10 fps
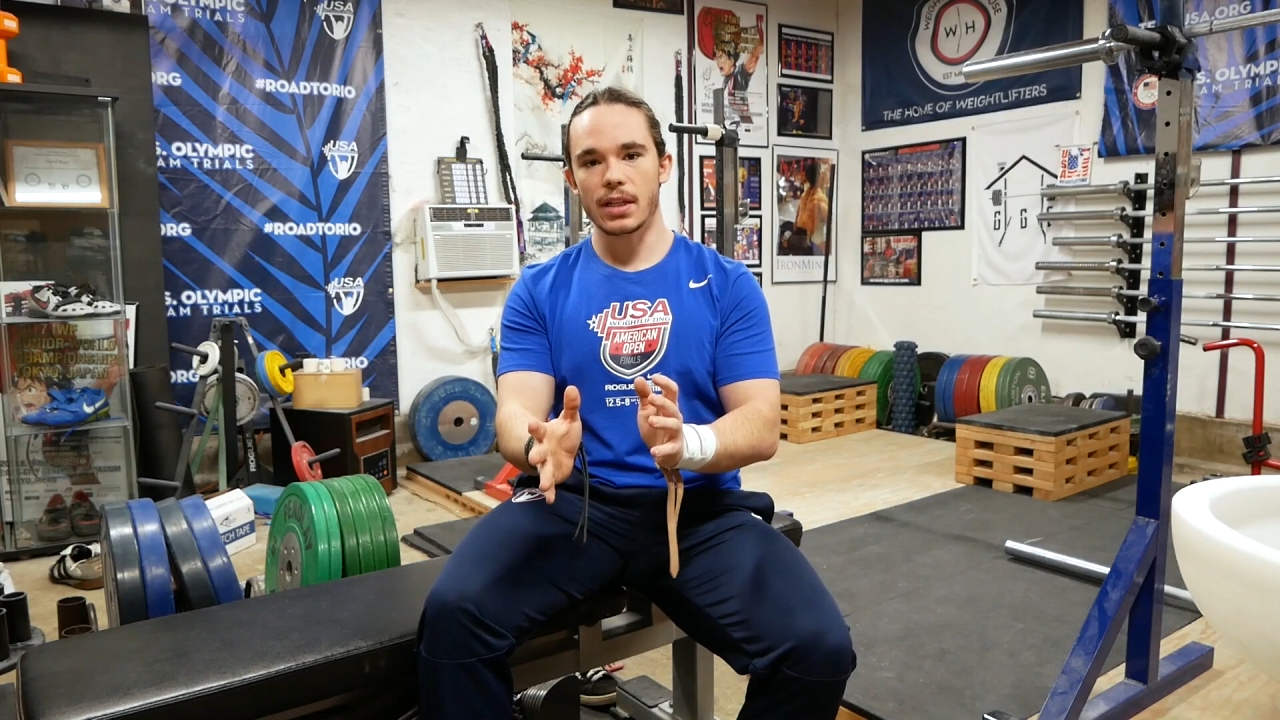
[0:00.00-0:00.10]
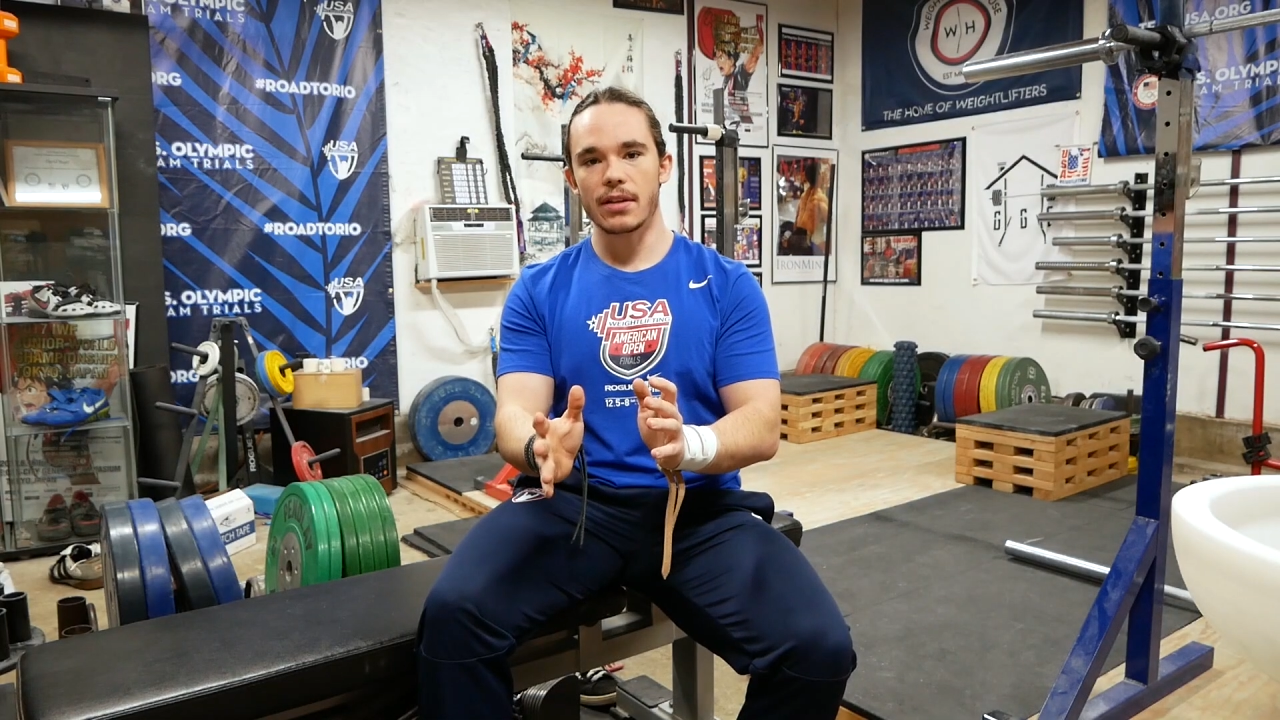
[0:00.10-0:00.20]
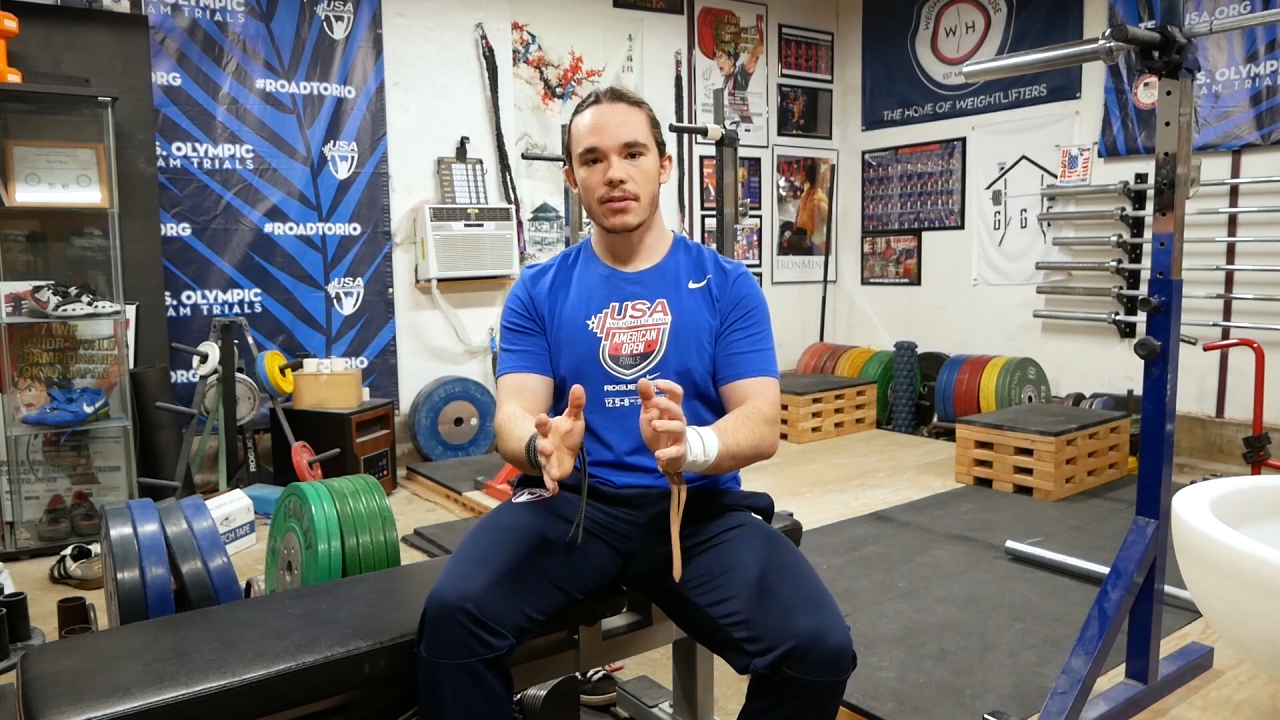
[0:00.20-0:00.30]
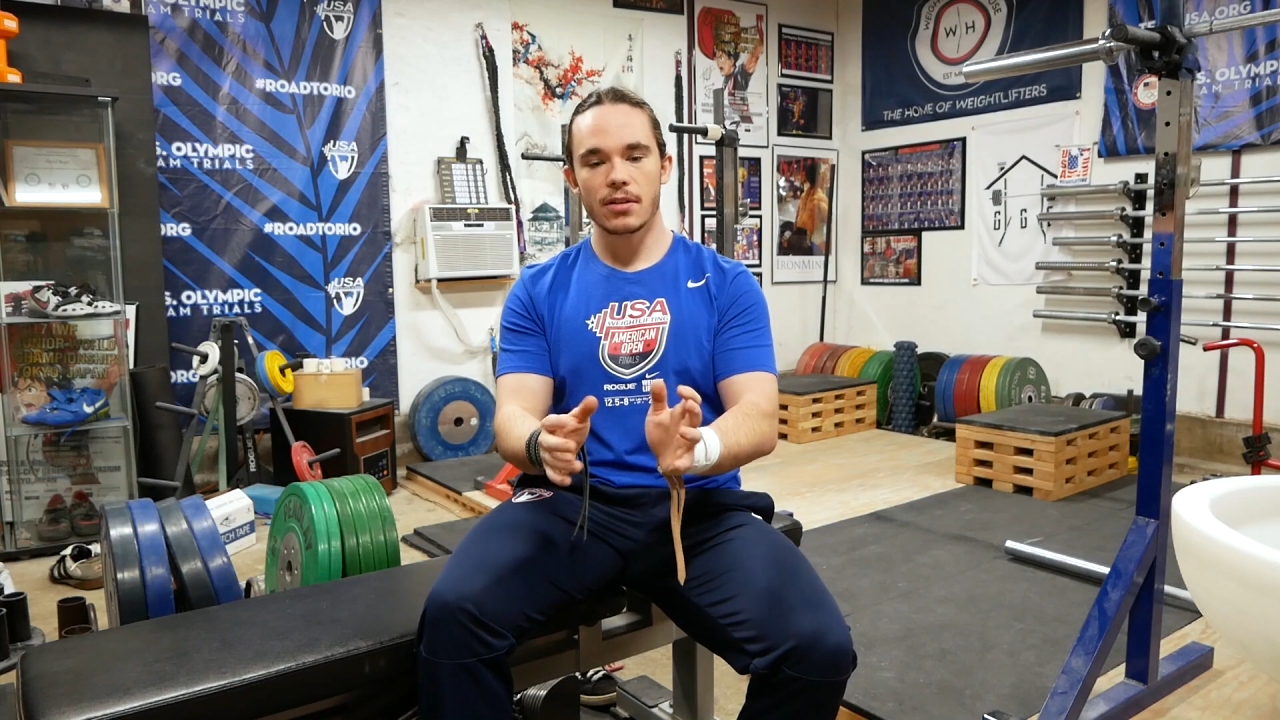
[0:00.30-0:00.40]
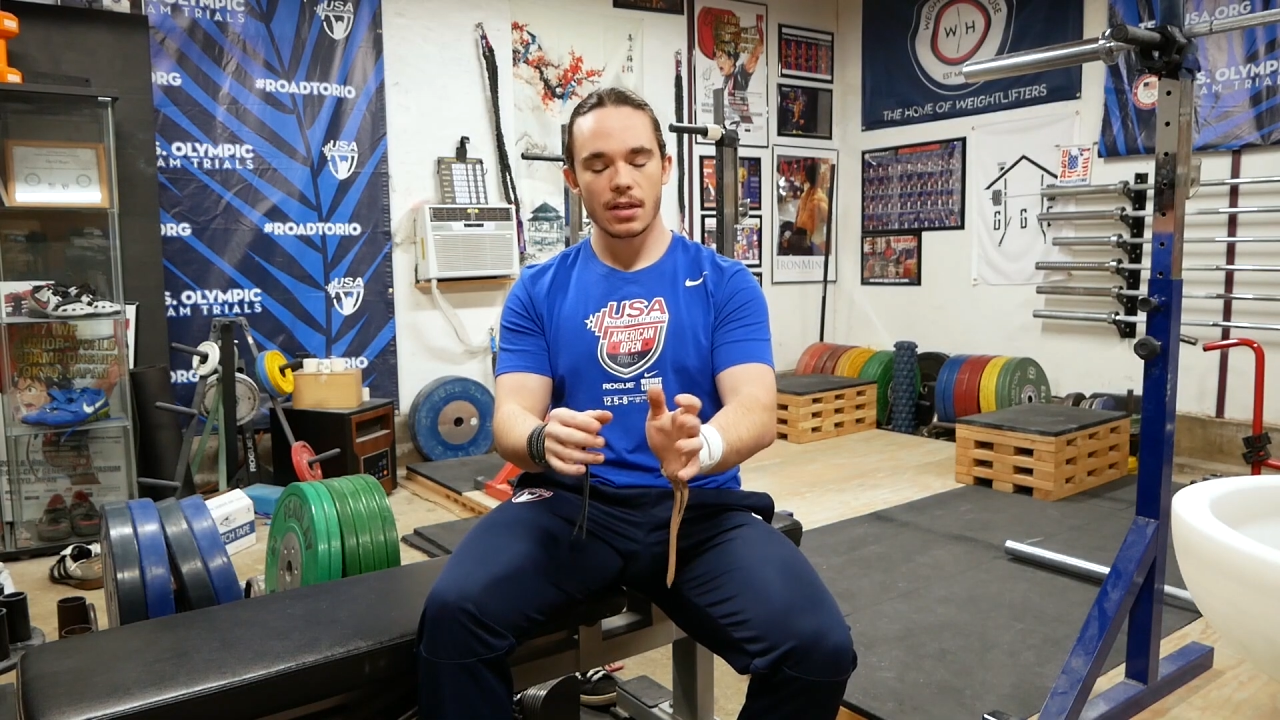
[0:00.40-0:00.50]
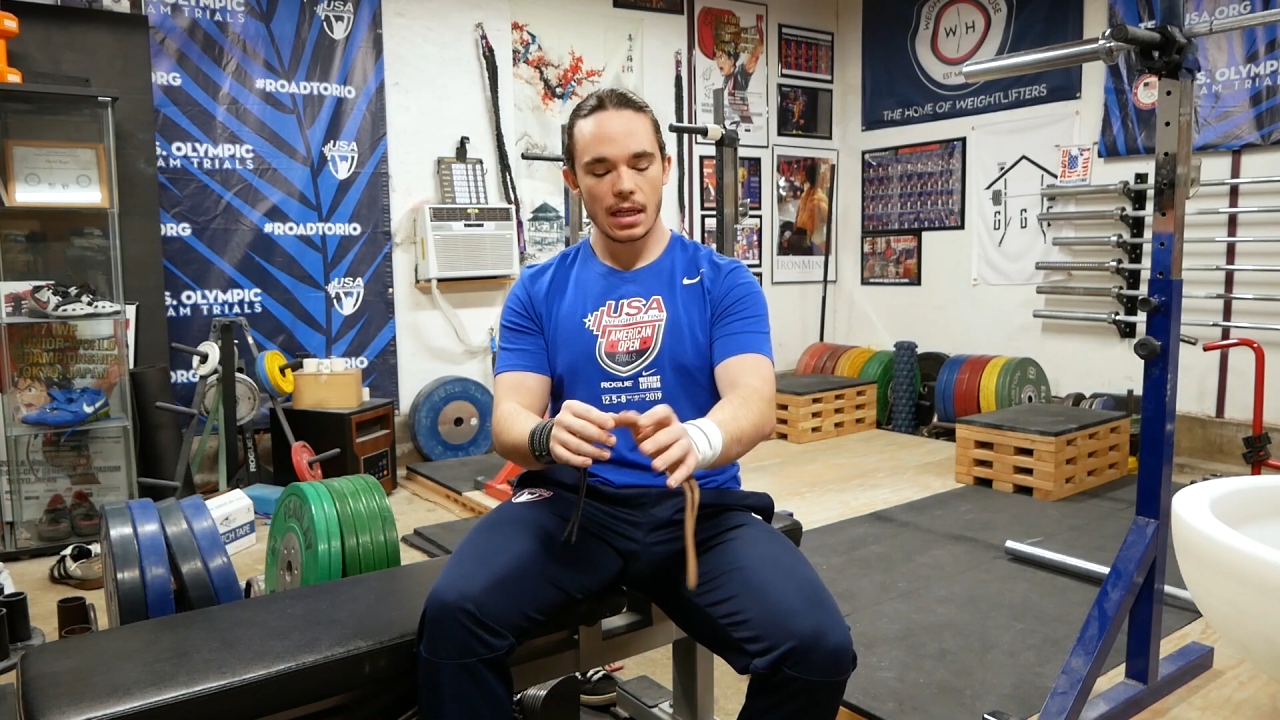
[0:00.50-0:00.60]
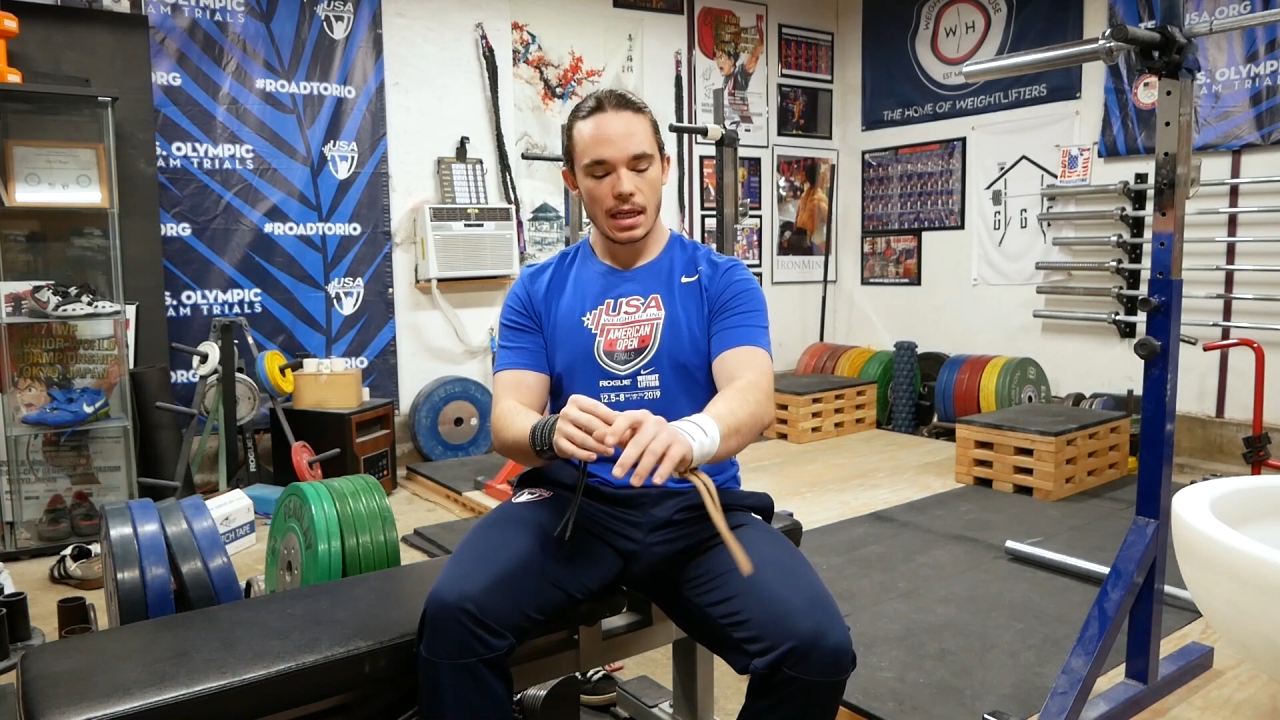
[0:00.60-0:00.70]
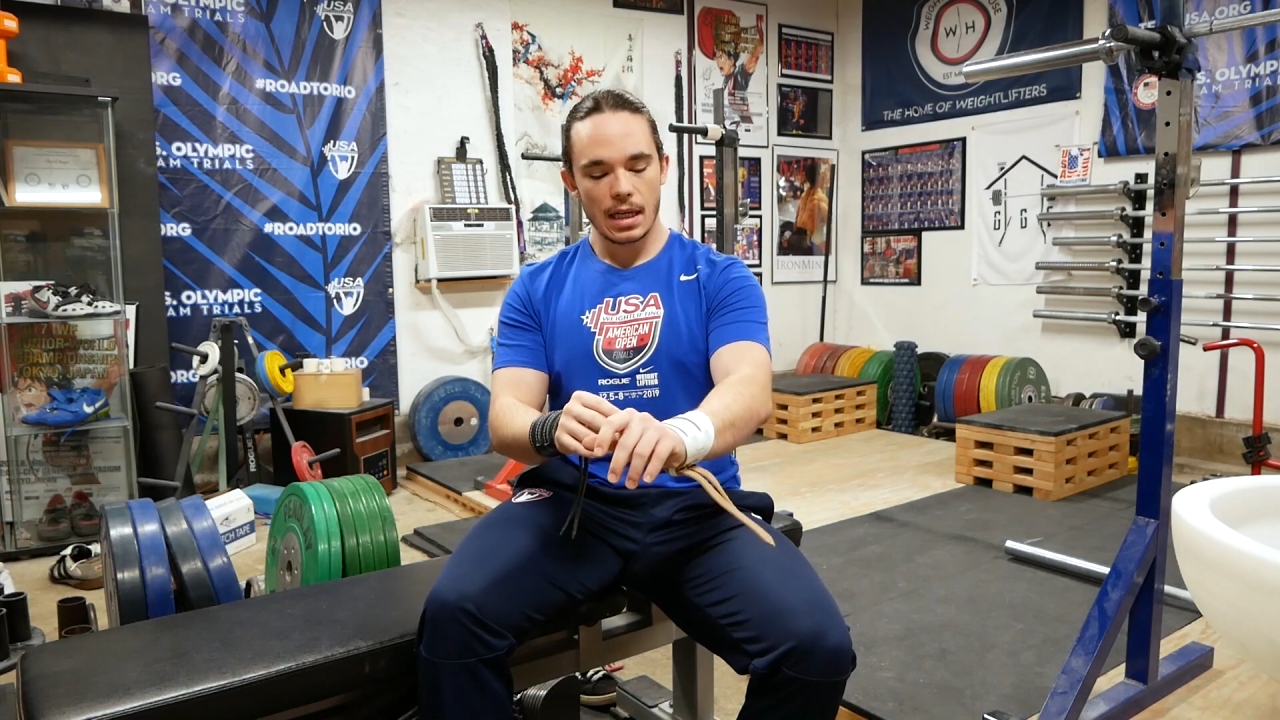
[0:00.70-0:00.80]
leather,